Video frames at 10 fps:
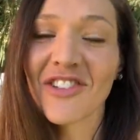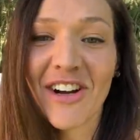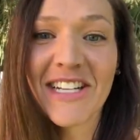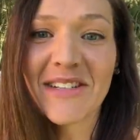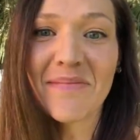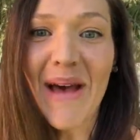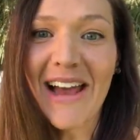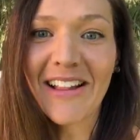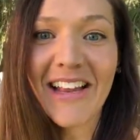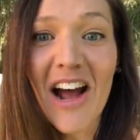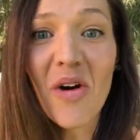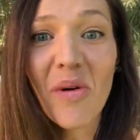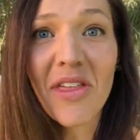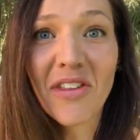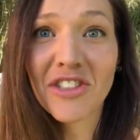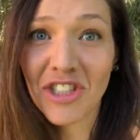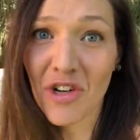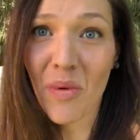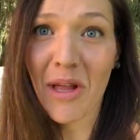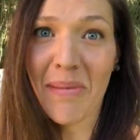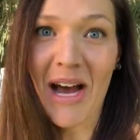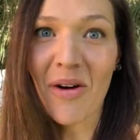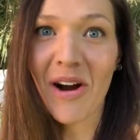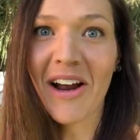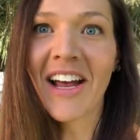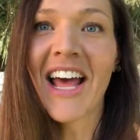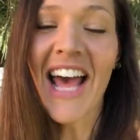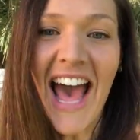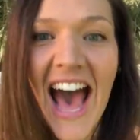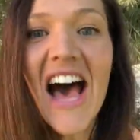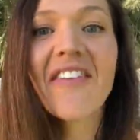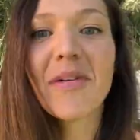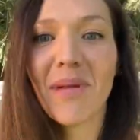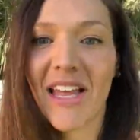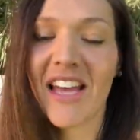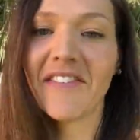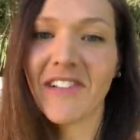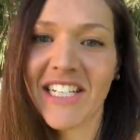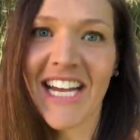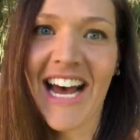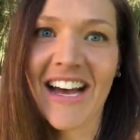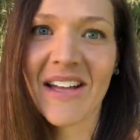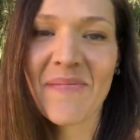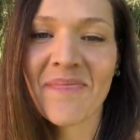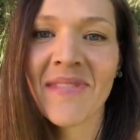trying to battle it out with sheer willpower. Have a plan of attack.